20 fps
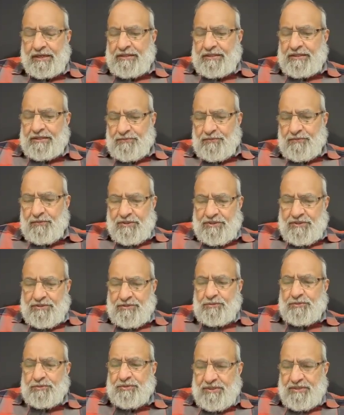I just want
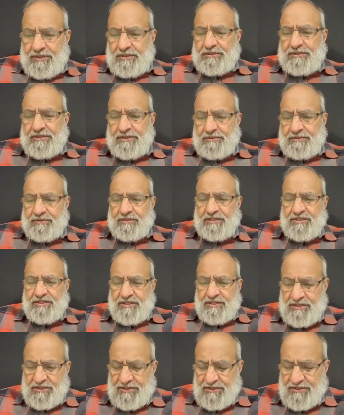this to be
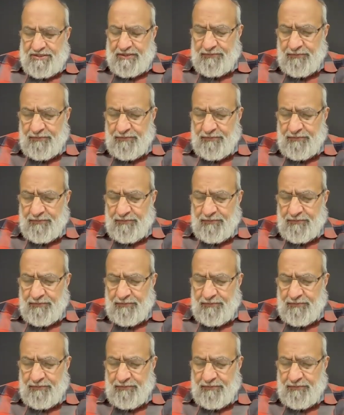discussed